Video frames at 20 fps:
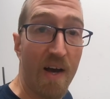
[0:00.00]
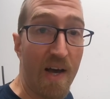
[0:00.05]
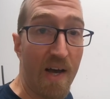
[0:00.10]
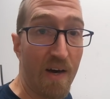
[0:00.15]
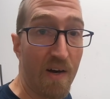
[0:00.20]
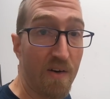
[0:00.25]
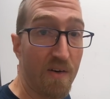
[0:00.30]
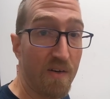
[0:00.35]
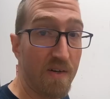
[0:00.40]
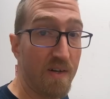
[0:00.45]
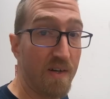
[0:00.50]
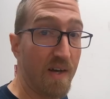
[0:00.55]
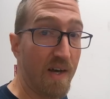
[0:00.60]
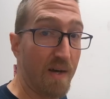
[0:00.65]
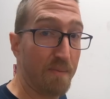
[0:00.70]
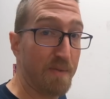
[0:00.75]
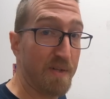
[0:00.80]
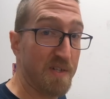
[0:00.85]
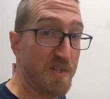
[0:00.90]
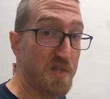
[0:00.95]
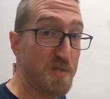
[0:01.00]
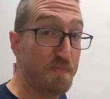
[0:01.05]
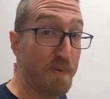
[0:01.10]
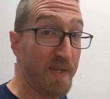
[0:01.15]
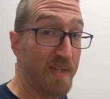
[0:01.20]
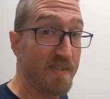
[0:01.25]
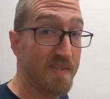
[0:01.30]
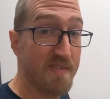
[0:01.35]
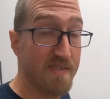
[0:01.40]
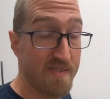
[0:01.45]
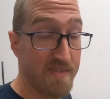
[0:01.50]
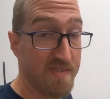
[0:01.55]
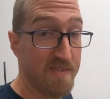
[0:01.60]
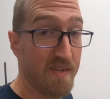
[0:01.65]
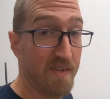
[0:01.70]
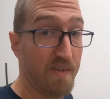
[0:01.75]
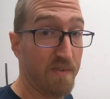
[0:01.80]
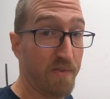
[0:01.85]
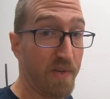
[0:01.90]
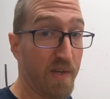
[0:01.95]
how, how much space is
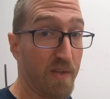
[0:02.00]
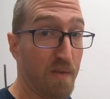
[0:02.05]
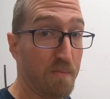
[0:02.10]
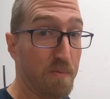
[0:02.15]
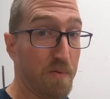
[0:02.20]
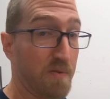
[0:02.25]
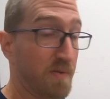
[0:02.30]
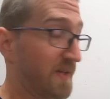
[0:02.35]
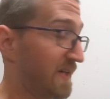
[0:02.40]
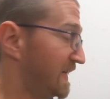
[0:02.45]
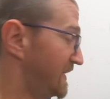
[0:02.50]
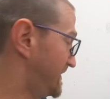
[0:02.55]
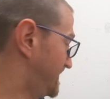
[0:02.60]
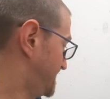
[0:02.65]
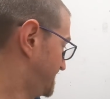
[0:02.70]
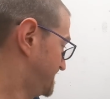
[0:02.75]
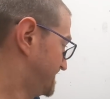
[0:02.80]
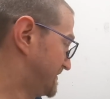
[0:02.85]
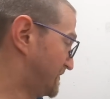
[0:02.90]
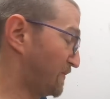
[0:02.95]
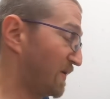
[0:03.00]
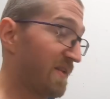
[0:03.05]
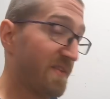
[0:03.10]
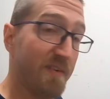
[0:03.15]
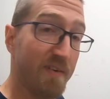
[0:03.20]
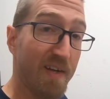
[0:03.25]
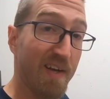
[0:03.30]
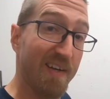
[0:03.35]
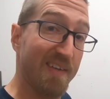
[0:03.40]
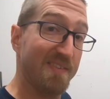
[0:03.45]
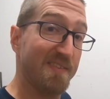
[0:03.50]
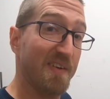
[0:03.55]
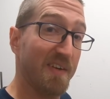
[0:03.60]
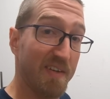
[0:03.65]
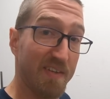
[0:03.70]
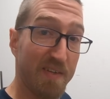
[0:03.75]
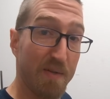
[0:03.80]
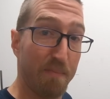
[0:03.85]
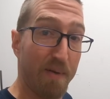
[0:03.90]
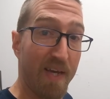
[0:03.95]
available in there and whether or not it's
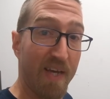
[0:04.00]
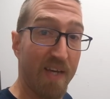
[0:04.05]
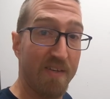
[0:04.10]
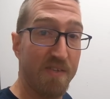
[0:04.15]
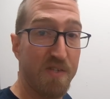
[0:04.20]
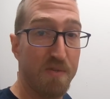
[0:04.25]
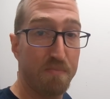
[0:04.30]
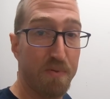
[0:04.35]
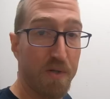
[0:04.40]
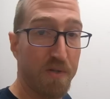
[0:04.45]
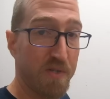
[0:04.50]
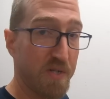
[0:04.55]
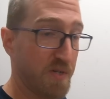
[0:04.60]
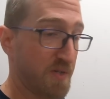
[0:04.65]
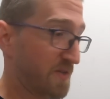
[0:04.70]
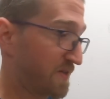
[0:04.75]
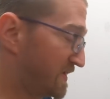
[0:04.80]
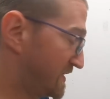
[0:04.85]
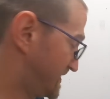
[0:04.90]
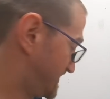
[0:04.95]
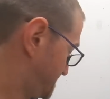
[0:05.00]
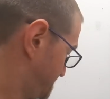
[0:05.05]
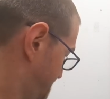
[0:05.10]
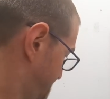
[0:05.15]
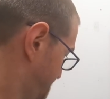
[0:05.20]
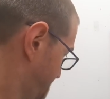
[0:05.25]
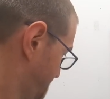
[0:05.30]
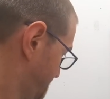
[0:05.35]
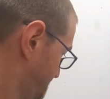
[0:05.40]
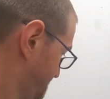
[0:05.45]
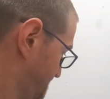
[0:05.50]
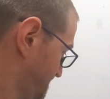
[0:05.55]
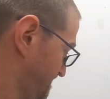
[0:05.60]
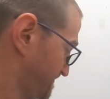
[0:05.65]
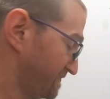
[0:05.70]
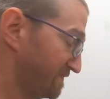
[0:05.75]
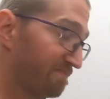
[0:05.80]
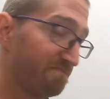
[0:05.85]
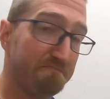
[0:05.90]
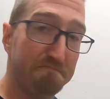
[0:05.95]
gonna demand you put toner in it.
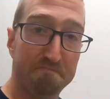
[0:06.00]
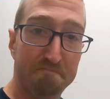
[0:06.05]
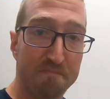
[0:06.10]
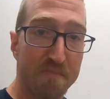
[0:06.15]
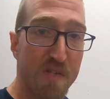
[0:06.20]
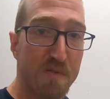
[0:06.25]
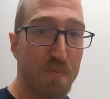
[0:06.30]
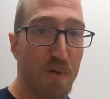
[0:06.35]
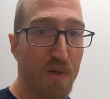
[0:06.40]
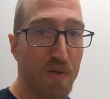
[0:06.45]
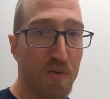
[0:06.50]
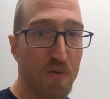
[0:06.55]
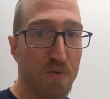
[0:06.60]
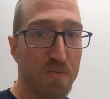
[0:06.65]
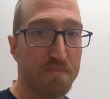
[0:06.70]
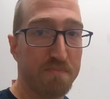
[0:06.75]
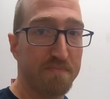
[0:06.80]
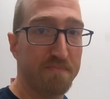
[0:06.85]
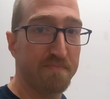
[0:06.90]
It's pretty cool.